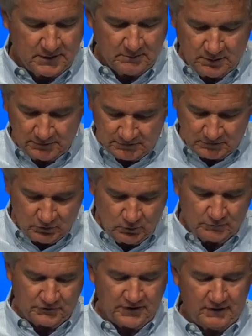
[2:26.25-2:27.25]
but to you
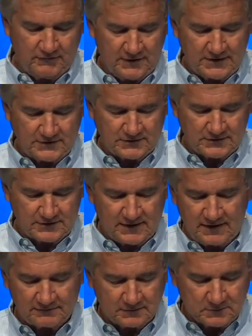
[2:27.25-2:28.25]
of salvation and
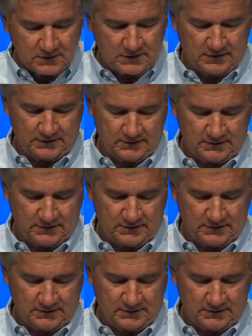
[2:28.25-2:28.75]
that from God.